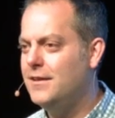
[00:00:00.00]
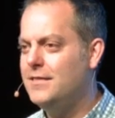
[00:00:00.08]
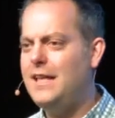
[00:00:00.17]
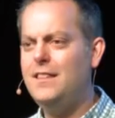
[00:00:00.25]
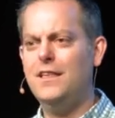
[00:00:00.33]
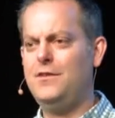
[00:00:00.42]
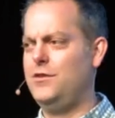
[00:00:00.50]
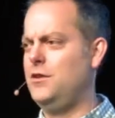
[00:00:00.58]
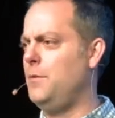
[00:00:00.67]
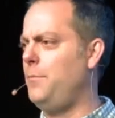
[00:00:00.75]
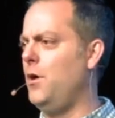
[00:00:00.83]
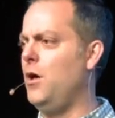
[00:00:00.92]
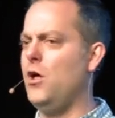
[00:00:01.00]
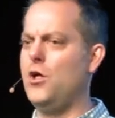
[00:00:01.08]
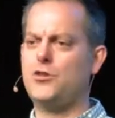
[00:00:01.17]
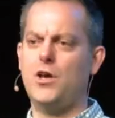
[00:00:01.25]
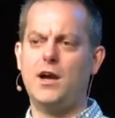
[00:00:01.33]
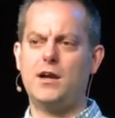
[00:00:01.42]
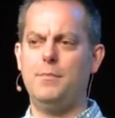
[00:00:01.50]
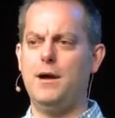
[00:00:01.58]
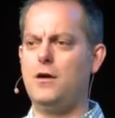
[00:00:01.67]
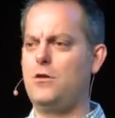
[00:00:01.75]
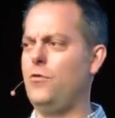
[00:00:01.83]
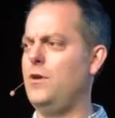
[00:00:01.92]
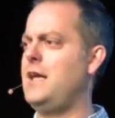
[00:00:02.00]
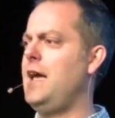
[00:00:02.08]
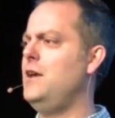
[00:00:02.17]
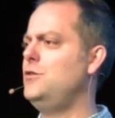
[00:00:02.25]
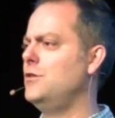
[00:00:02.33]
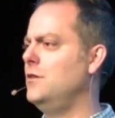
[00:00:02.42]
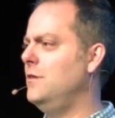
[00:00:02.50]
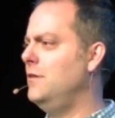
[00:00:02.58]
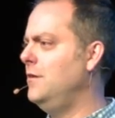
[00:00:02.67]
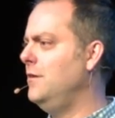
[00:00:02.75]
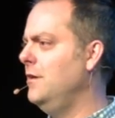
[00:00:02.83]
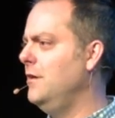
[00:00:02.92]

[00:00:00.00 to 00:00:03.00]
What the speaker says: They listened to Paul talk about creation